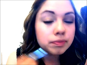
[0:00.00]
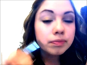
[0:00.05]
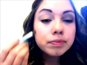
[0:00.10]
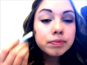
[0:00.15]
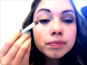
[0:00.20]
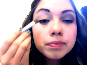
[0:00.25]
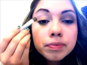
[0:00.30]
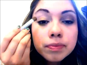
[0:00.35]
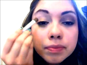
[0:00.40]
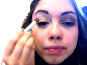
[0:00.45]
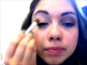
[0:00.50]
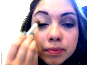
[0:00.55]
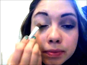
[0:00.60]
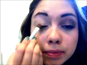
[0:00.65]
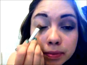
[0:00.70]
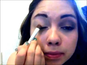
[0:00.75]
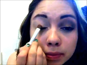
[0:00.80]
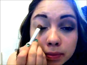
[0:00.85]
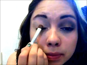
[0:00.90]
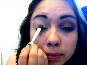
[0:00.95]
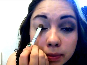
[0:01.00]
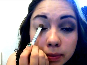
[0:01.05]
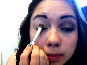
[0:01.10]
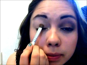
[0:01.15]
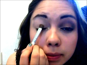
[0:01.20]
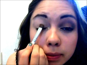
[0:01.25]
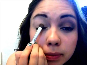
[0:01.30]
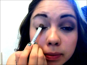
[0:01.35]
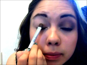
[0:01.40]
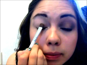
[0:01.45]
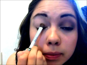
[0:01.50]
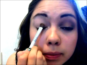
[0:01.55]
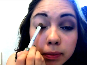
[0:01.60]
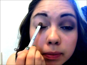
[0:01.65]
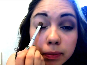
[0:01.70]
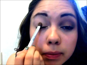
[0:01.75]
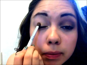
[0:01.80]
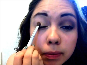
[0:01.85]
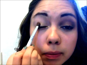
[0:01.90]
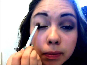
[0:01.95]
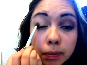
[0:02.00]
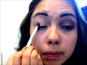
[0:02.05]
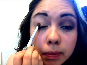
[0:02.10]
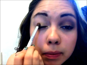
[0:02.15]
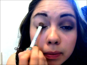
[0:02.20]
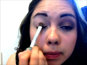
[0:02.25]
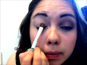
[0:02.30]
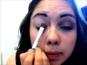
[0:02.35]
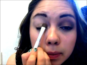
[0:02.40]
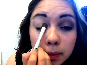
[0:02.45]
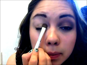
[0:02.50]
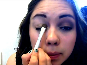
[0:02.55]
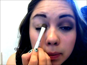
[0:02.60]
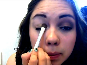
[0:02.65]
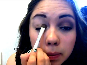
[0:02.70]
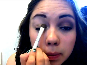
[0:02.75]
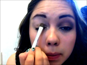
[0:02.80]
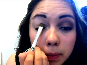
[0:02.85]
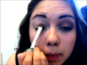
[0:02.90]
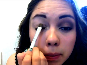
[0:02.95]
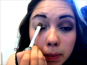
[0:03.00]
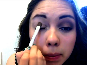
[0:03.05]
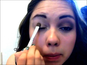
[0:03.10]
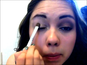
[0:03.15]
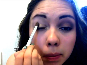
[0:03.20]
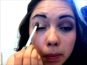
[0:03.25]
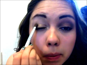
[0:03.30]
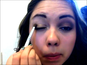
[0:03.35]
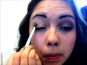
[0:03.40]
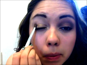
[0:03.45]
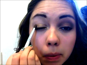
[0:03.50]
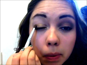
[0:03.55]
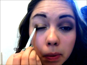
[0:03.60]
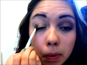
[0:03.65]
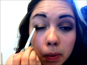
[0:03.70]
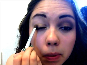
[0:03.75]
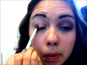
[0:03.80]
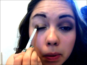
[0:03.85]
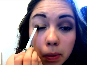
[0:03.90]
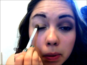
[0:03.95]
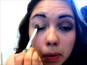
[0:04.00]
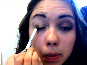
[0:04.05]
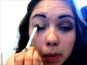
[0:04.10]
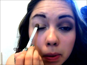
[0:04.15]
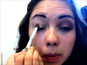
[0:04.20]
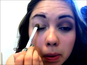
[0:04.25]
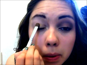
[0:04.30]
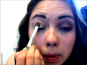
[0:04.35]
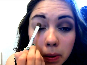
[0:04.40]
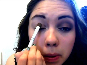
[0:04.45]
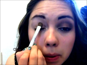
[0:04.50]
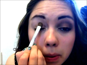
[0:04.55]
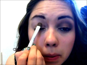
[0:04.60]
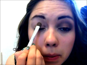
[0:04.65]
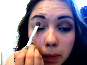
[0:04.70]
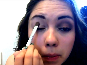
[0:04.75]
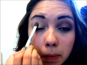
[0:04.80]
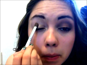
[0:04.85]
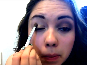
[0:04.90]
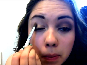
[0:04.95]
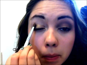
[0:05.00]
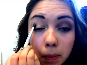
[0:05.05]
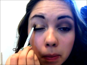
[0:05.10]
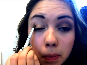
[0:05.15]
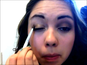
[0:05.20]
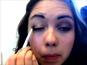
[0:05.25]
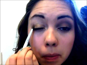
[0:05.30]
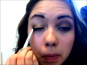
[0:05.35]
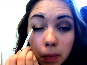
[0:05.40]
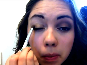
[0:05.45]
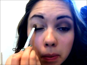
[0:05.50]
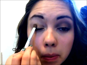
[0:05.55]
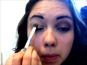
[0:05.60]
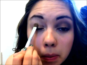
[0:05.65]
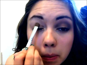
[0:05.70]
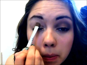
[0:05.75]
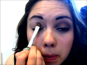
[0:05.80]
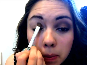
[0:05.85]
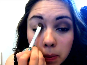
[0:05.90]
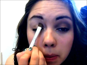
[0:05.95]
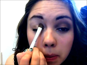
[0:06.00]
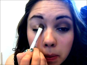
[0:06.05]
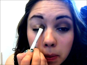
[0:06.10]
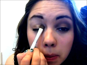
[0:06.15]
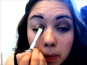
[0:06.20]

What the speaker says: (silence)